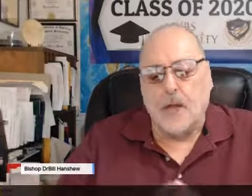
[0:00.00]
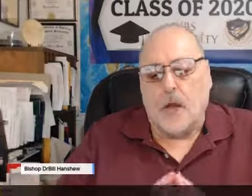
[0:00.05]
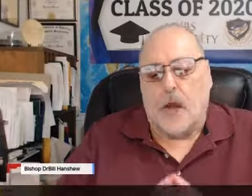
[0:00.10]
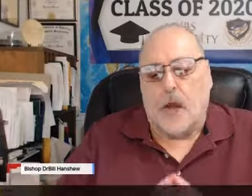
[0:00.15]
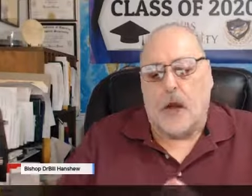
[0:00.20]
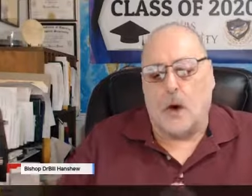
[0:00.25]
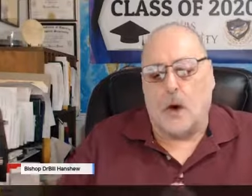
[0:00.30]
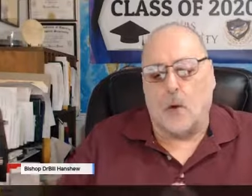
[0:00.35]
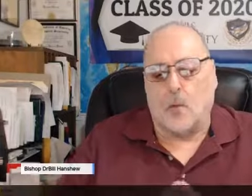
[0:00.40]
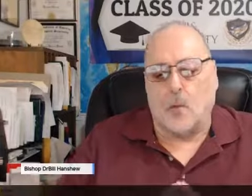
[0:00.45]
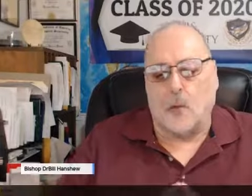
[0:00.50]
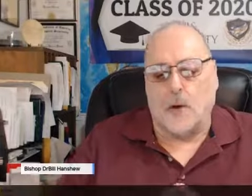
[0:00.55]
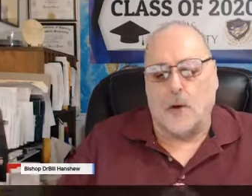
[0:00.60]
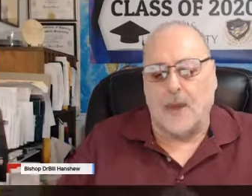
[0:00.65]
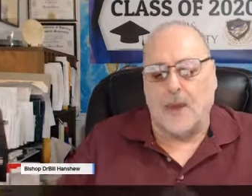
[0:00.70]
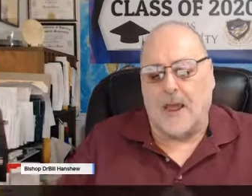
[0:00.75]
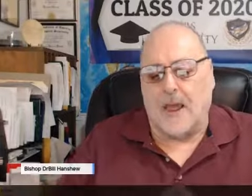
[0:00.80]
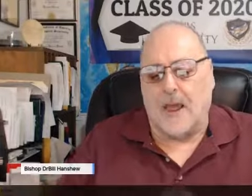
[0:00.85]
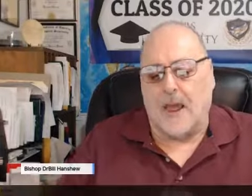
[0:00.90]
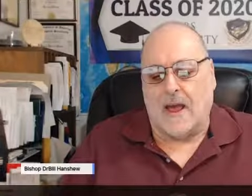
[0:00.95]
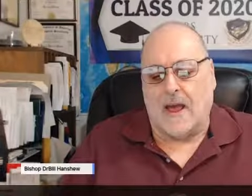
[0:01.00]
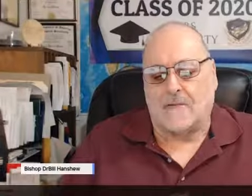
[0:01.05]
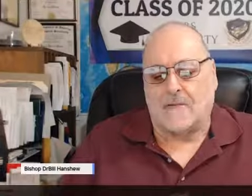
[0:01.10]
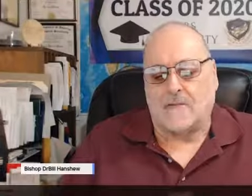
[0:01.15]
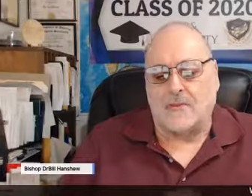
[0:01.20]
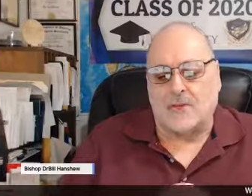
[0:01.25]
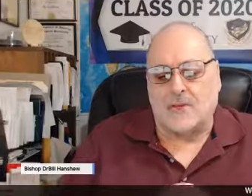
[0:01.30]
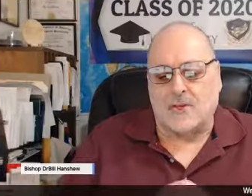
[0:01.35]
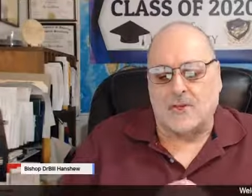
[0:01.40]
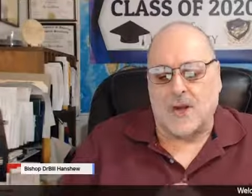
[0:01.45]
uh, we
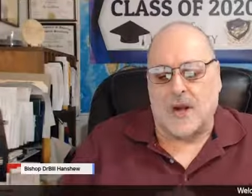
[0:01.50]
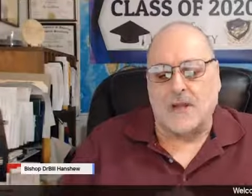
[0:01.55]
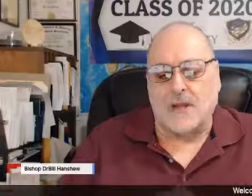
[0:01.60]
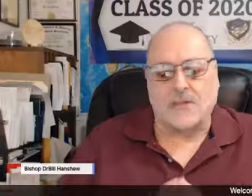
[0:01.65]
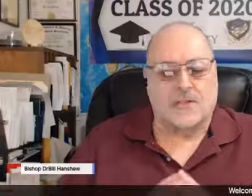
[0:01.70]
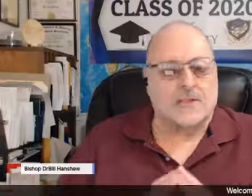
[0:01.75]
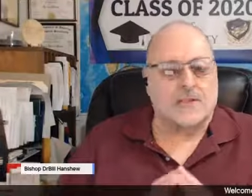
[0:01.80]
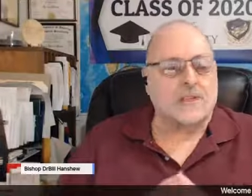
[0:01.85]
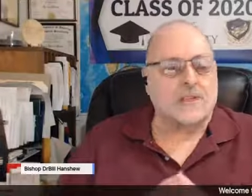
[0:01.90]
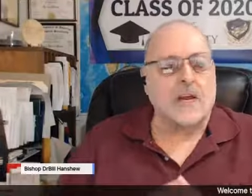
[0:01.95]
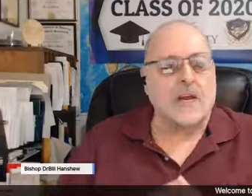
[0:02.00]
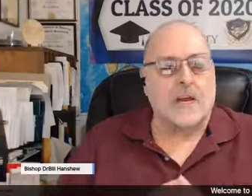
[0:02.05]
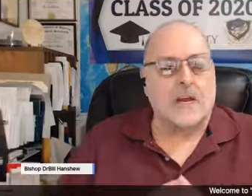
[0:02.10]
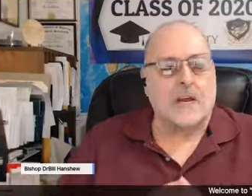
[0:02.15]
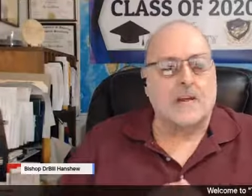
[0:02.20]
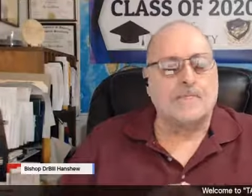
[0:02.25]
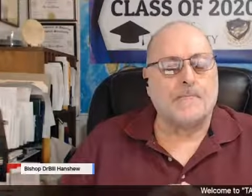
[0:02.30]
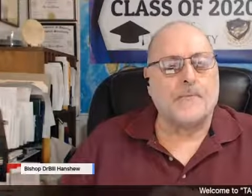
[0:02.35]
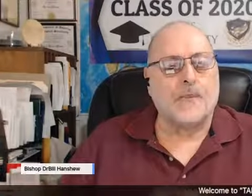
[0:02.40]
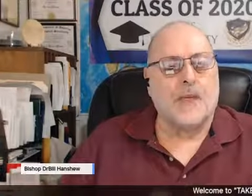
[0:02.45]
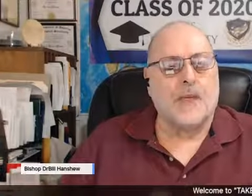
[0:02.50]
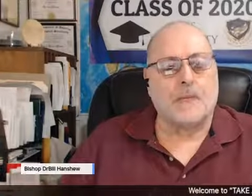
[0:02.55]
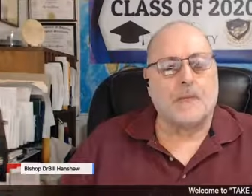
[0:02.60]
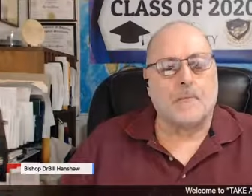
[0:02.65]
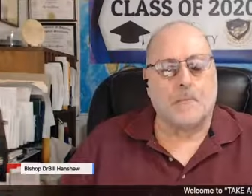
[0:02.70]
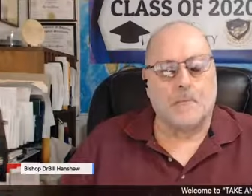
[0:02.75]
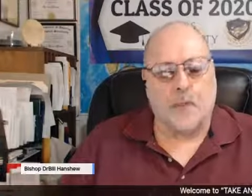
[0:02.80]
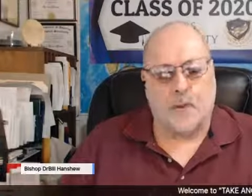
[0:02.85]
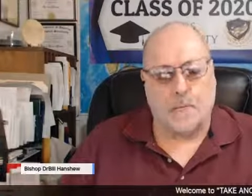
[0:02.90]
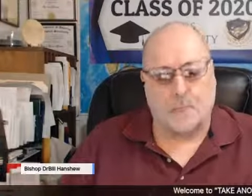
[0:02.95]
have just seen
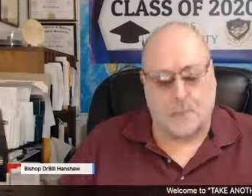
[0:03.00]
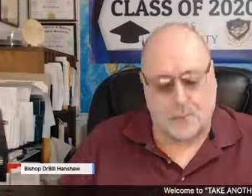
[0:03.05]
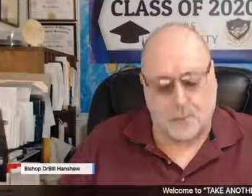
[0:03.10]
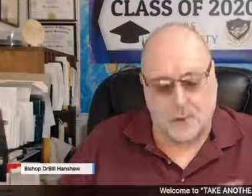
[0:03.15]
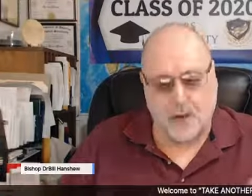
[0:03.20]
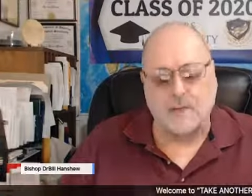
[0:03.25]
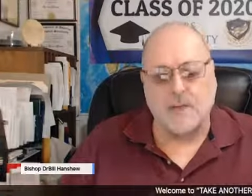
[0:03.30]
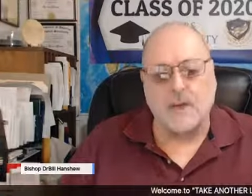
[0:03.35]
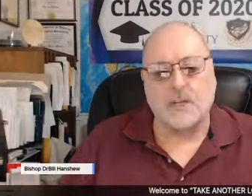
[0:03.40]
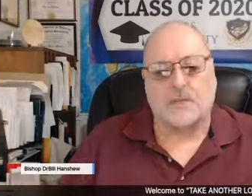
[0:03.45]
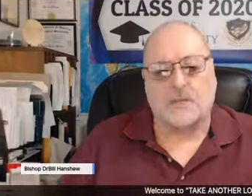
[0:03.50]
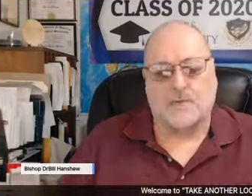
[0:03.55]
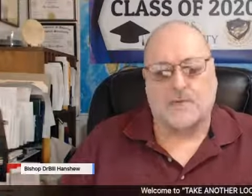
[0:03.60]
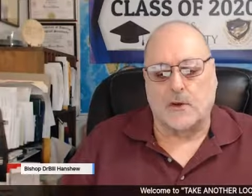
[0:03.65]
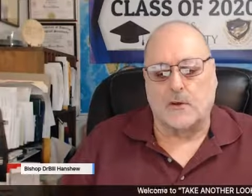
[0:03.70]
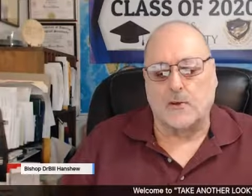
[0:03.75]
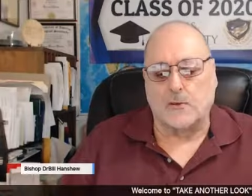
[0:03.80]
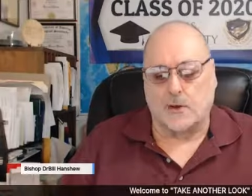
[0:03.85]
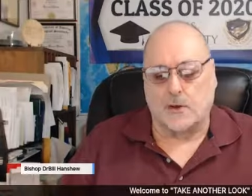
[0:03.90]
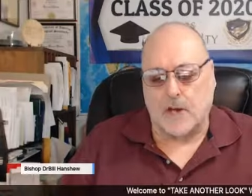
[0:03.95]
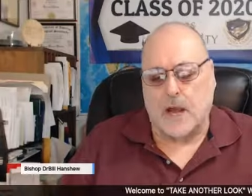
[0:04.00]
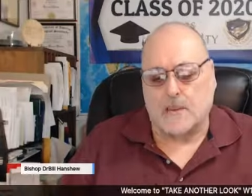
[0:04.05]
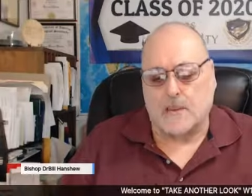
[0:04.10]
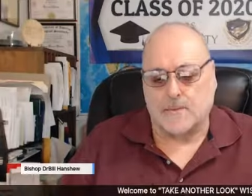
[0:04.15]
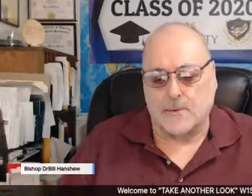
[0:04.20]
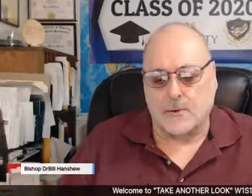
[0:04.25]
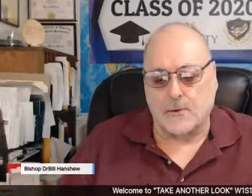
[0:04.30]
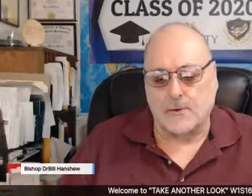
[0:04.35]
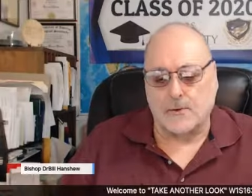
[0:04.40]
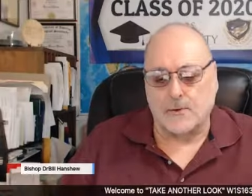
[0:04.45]
in the previous few
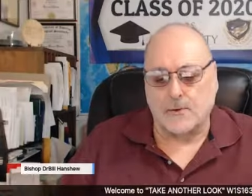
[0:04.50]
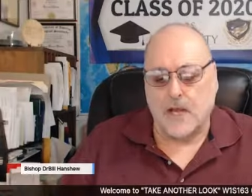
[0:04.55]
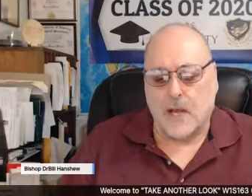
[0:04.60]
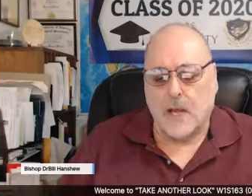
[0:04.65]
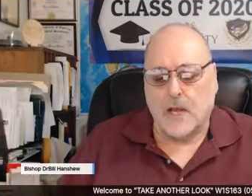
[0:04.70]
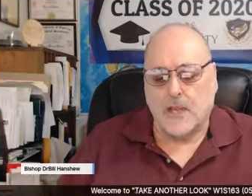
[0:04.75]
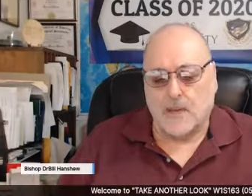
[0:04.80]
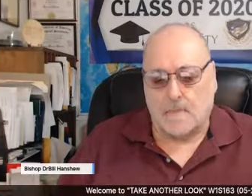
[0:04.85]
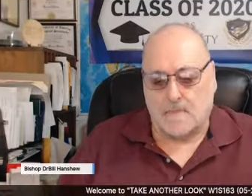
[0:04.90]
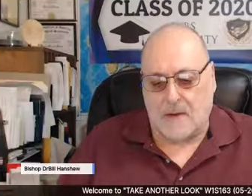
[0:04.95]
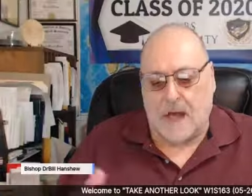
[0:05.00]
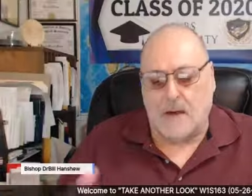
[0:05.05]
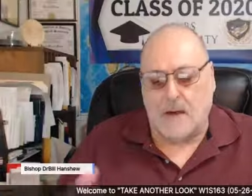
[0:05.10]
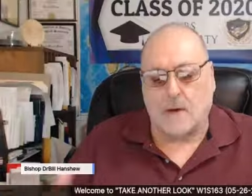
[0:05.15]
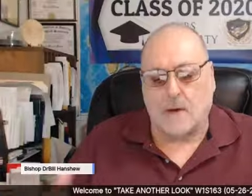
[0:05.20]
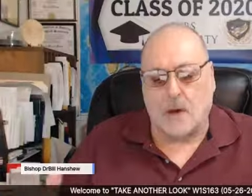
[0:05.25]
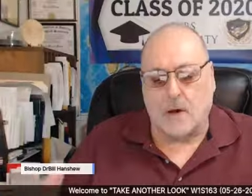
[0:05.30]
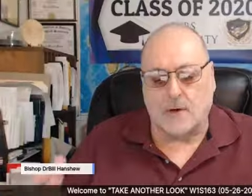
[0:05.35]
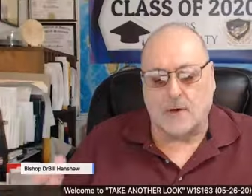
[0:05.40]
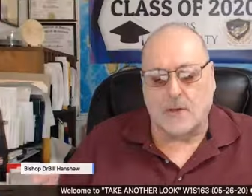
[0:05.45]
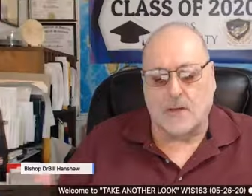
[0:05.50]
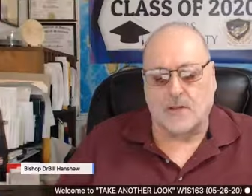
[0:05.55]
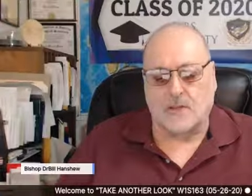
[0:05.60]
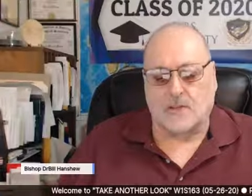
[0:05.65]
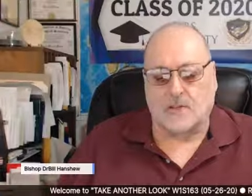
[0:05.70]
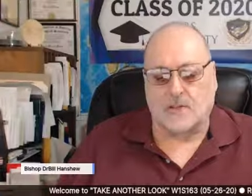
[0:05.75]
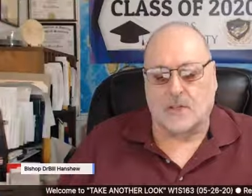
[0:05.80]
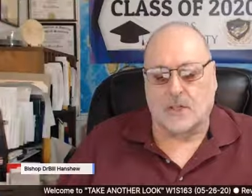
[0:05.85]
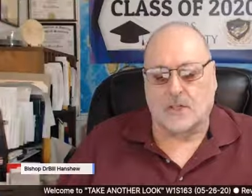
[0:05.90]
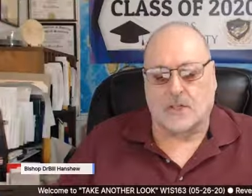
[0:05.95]
chapters the Babylonian
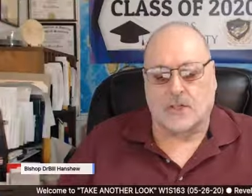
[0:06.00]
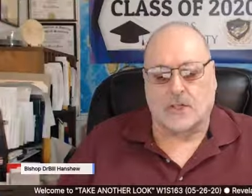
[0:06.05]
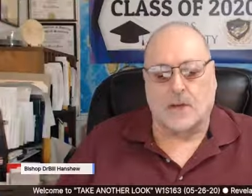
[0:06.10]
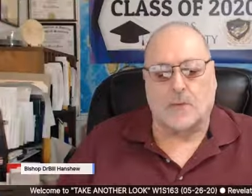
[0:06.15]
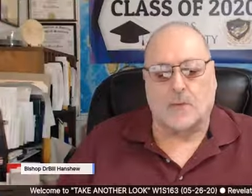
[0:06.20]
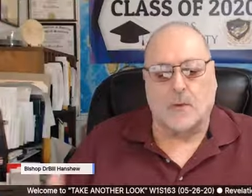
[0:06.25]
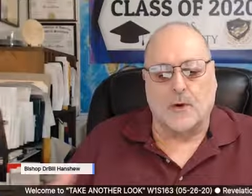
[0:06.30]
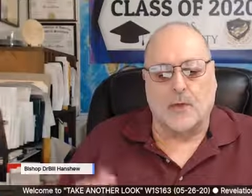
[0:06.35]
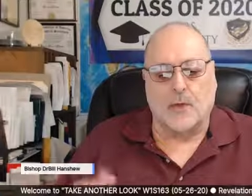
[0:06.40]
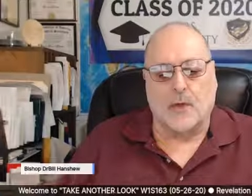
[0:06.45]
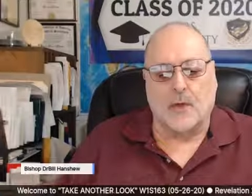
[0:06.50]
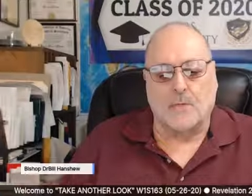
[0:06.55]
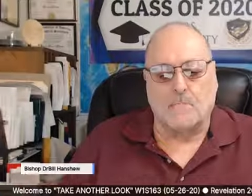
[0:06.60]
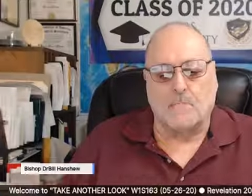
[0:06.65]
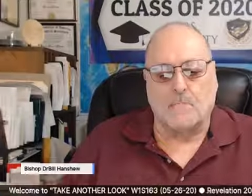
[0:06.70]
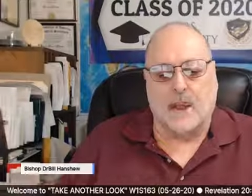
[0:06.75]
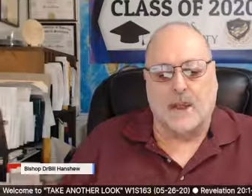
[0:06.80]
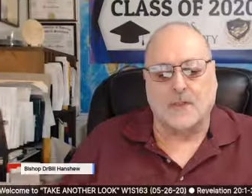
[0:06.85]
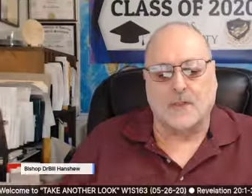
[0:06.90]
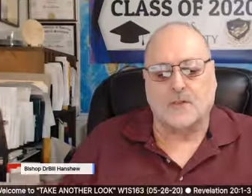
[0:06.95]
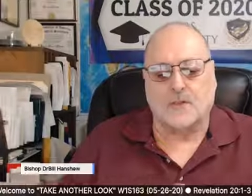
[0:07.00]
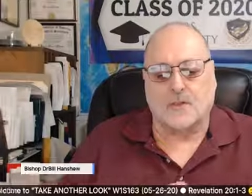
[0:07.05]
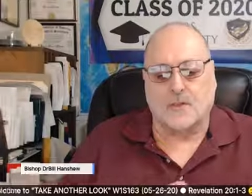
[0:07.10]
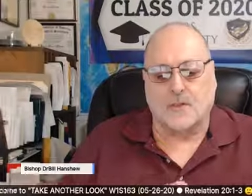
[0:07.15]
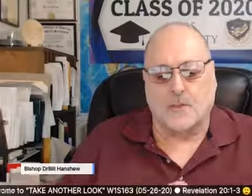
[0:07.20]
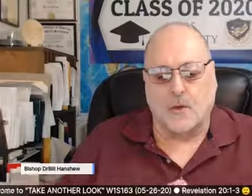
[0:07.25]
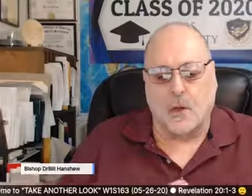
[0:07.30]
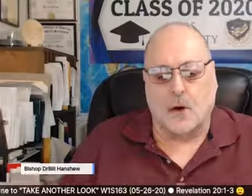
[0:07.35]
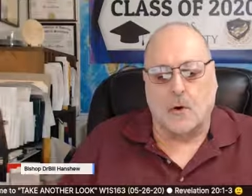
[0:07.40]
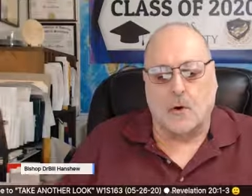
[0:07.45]
system within man's
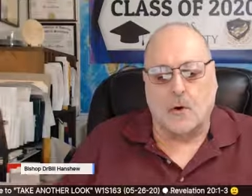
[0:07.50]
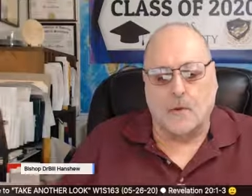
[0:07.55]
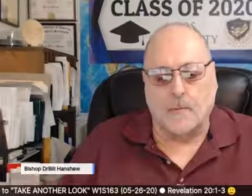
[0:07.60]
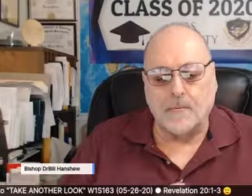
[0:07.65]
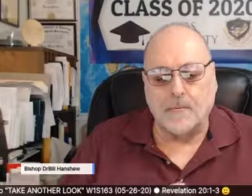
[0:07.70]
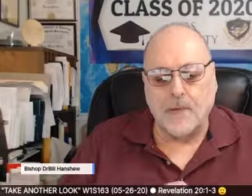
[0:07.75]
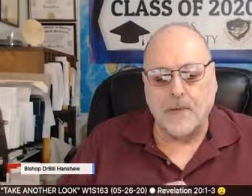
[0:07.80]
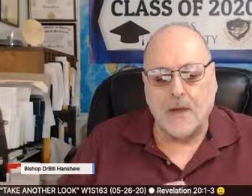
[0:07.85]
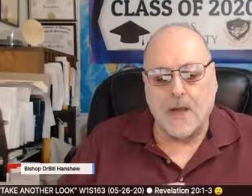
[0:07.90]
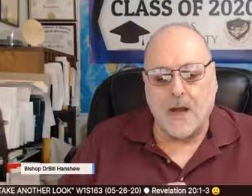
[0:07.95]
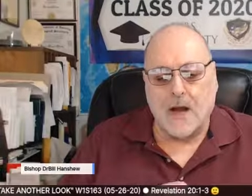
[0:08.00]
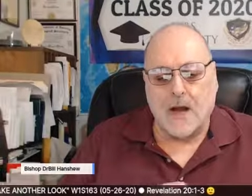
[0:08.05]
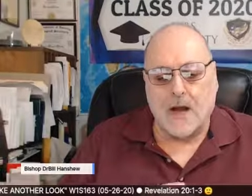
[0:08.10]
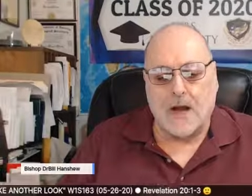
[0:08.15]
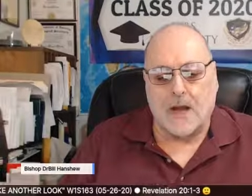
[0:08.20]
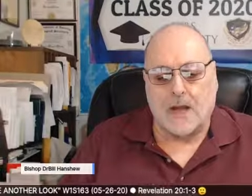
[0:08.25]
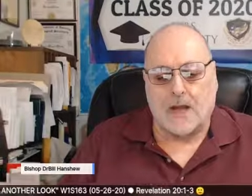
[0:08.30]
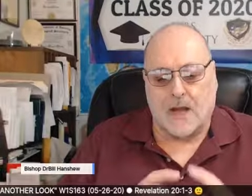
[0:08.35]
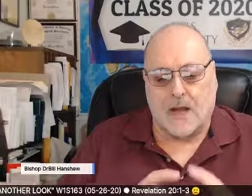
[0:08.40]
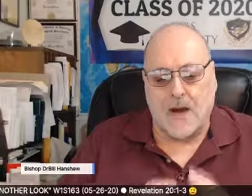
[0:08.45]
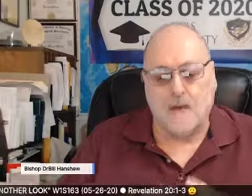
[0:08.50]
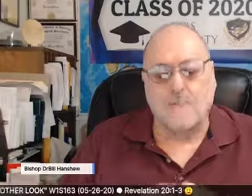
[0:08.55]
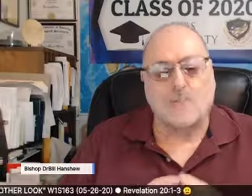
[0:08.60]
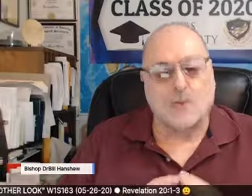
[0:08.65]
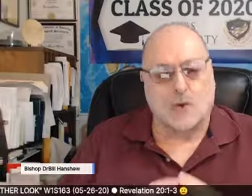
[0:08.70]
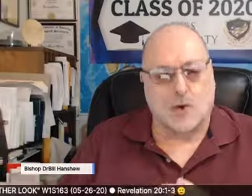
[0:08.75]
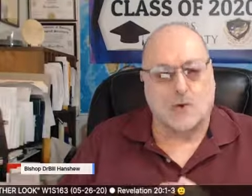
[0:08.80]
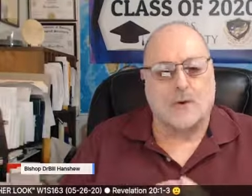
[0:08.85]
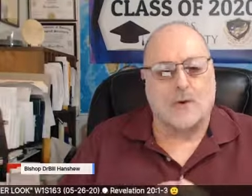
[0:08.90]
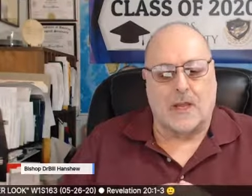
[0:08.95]
soul uh, come
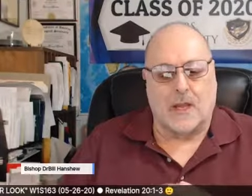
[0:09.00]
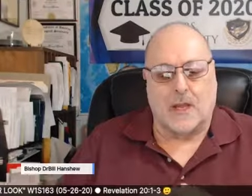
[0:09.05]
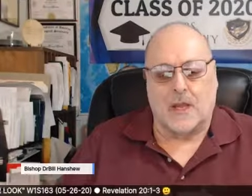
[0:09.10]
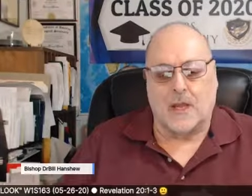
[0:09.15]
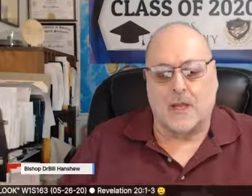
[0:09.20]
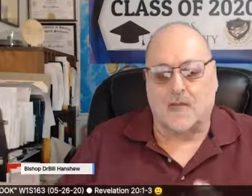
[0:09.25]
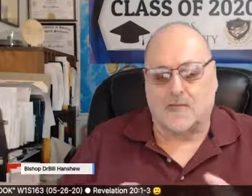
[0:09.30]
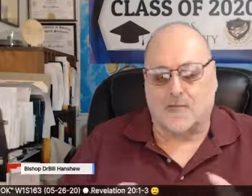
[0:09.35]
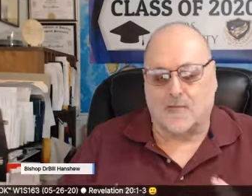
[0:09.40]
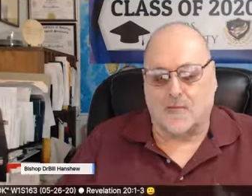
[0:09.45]
to an end,